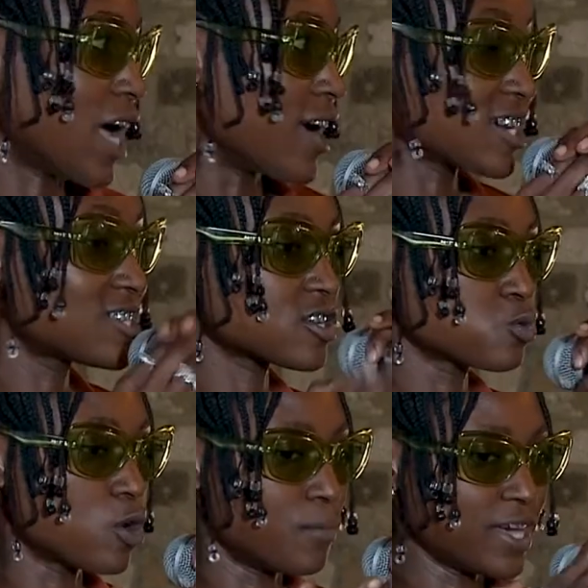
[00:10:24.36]
guess that's
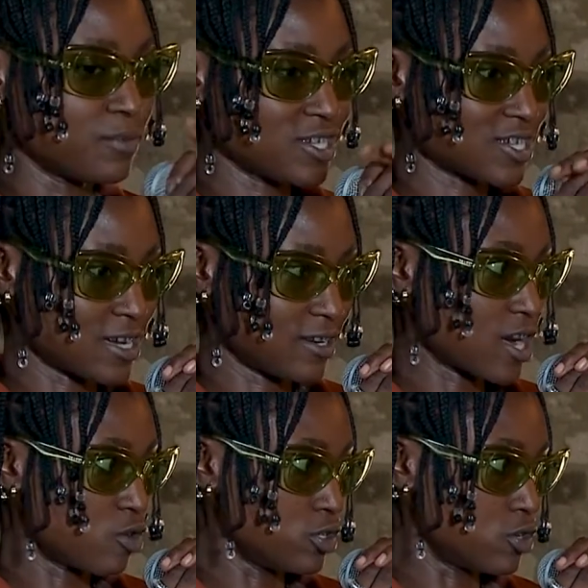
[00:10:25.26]
what made me stand
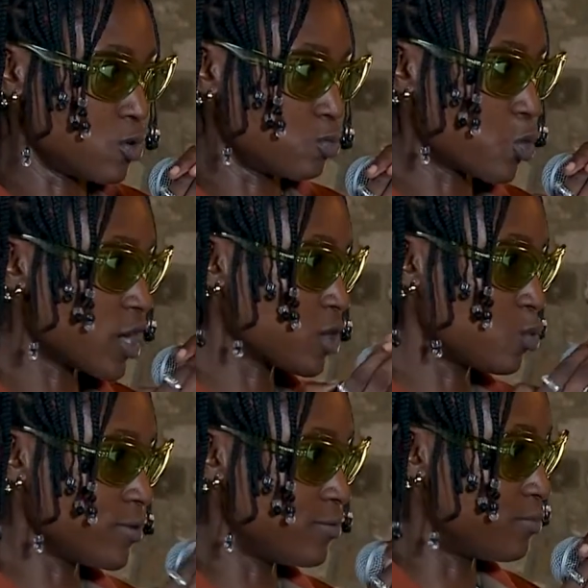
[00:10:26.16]
out, you know, working
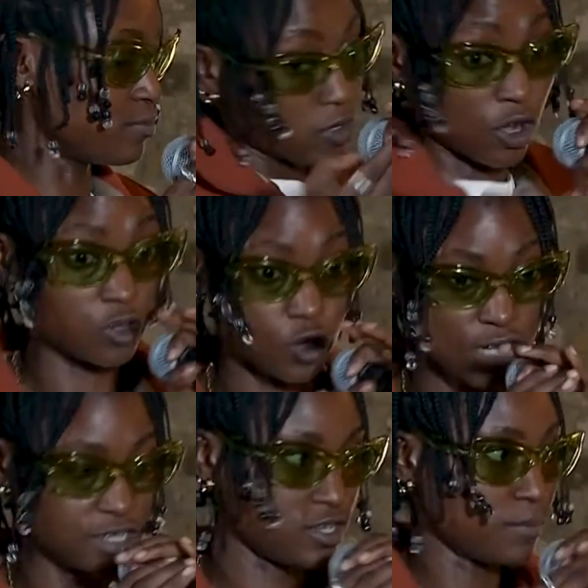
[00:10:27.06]
with the God
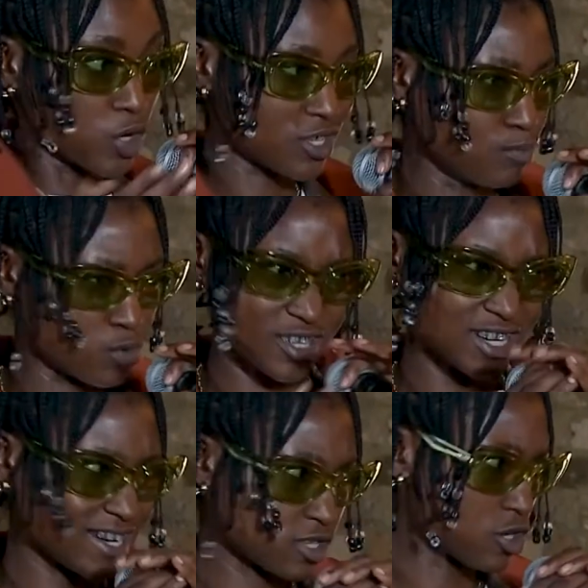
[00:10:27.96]
Colony, Mod
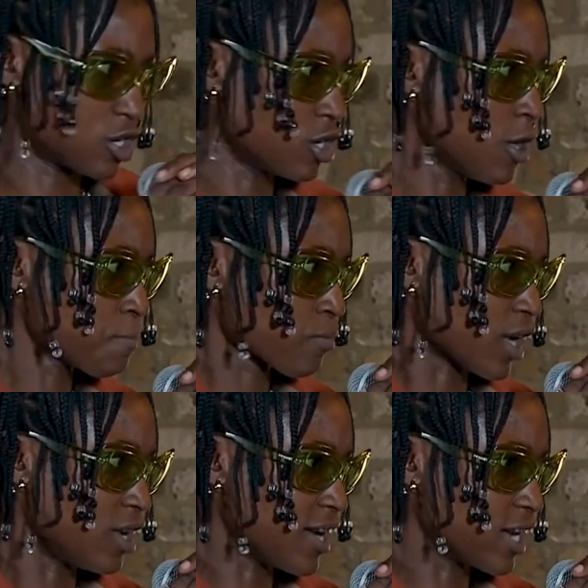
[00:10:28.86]
Selector,
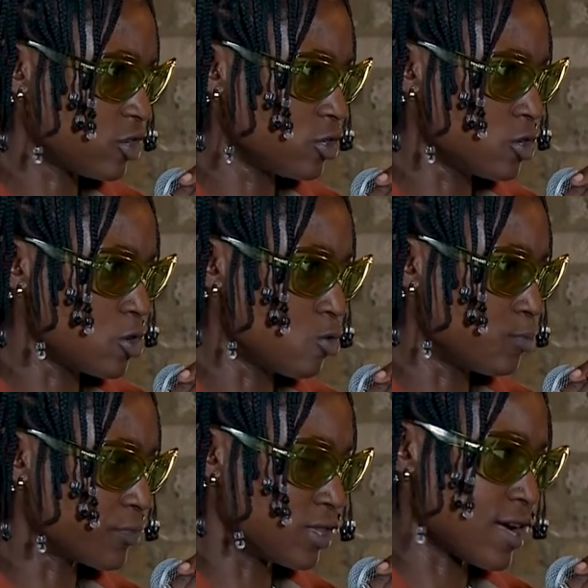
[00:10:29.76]
and like, you know,
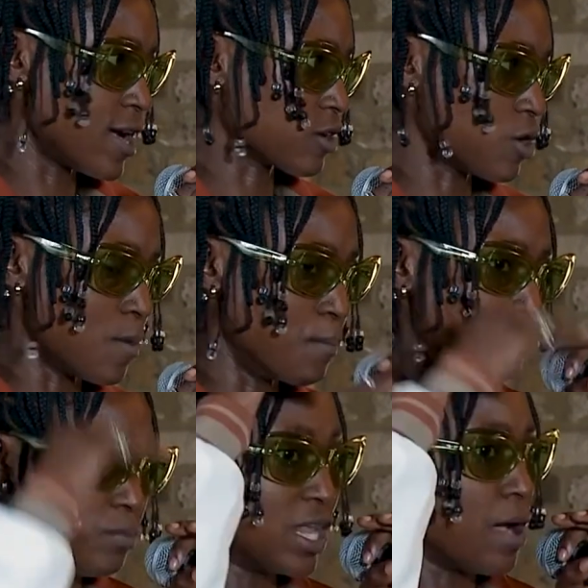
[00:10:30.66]

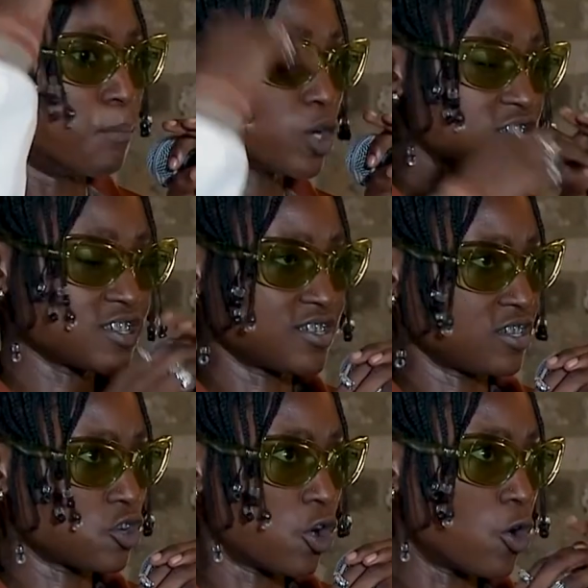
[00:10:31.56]
like bosses in
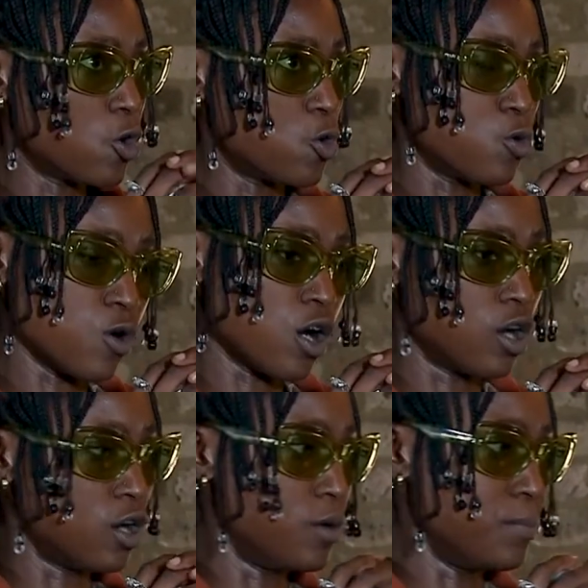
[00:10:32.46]
the whole
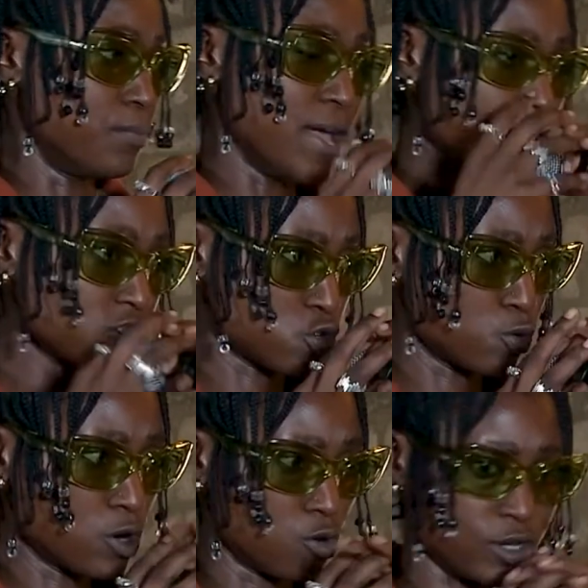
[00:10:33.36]
electro
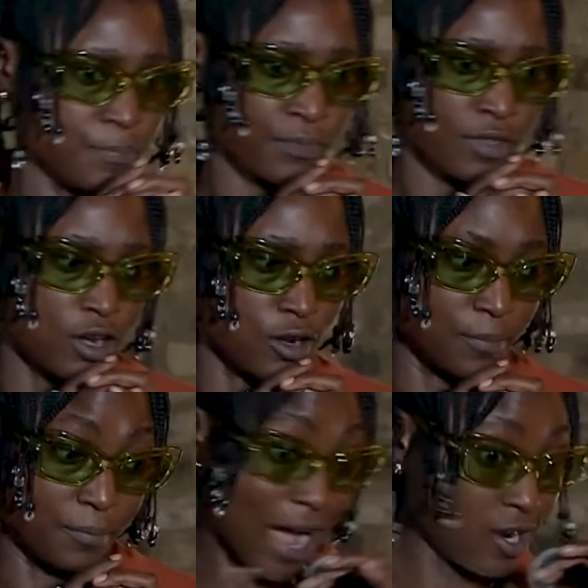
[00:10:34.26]
world.
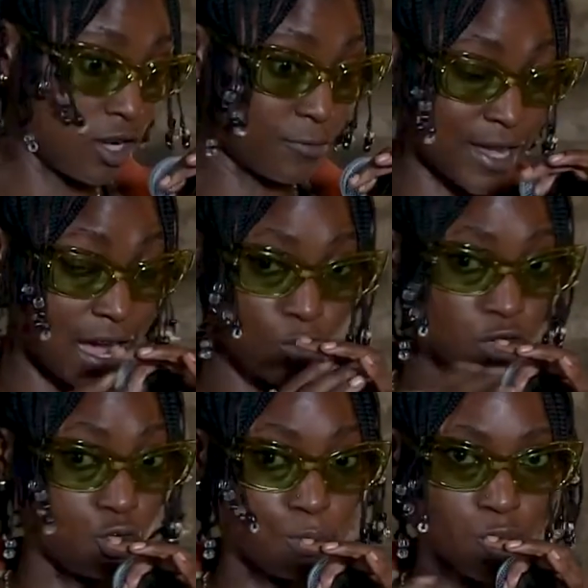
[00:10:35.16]
I love that. I want to
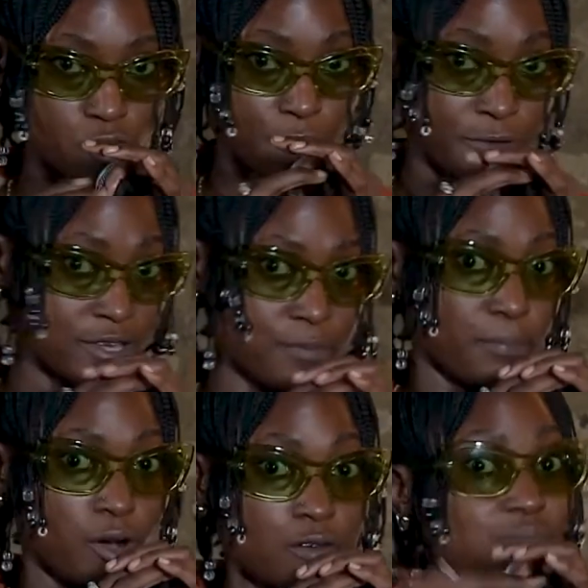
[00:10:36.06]
do more of it,
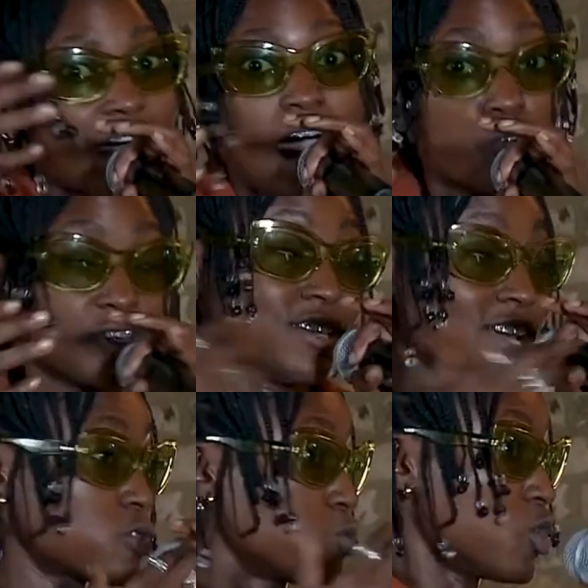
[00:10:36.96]
but I would say
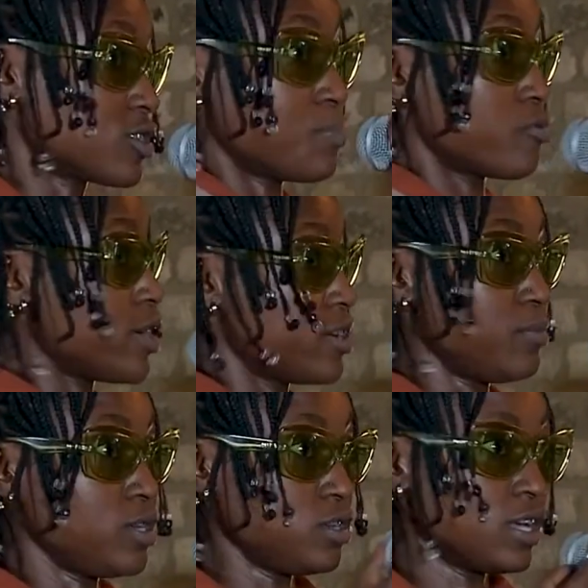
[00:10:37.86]
that's what separated
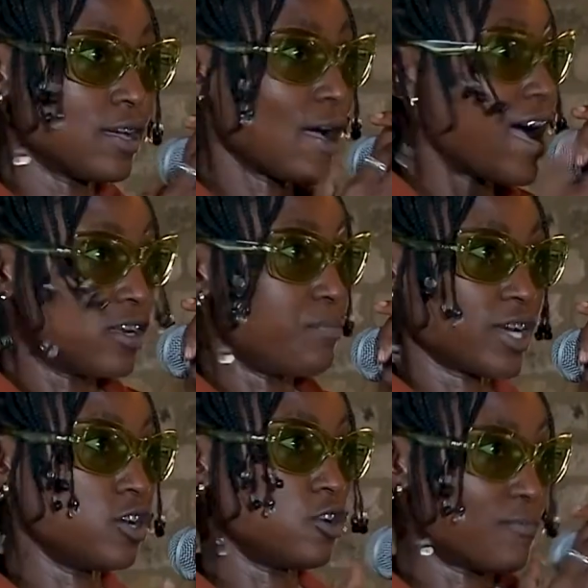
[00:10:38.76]
me at the
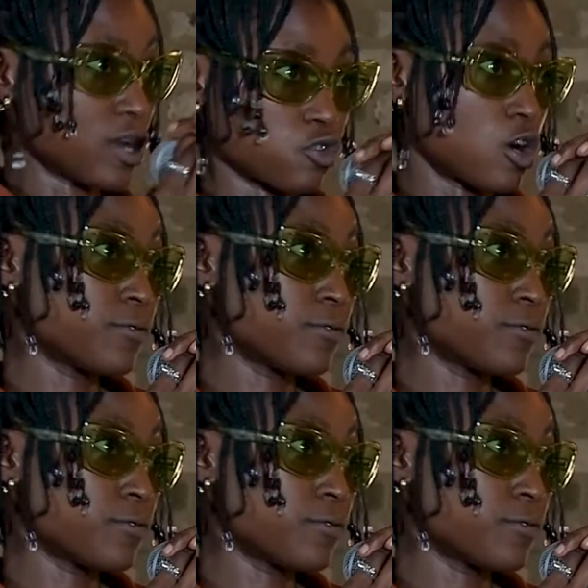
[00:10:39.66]
beginning of my craft.